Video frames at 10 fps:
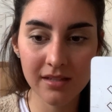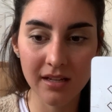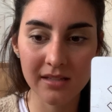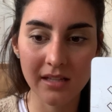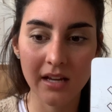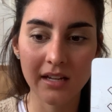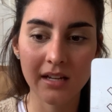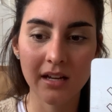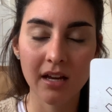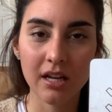It's
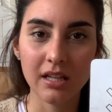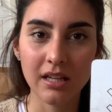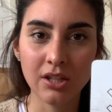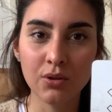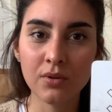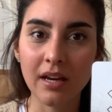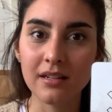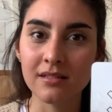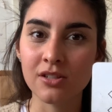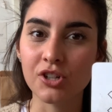like you
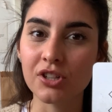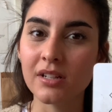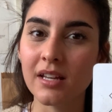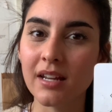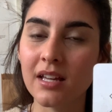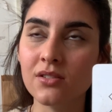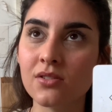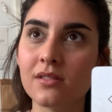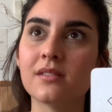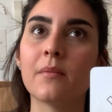can turn it
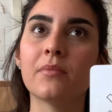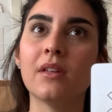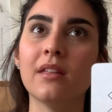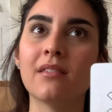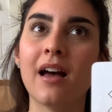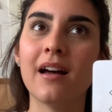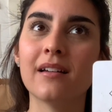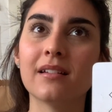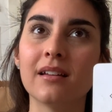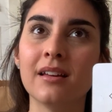into something
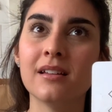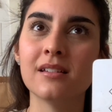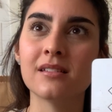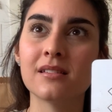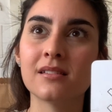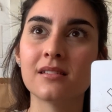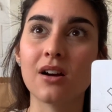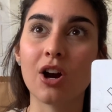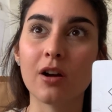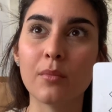that is
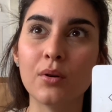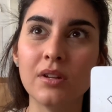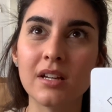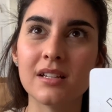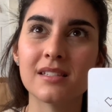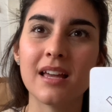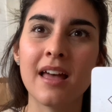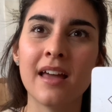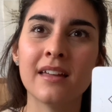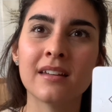harmonious
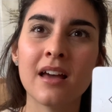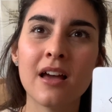and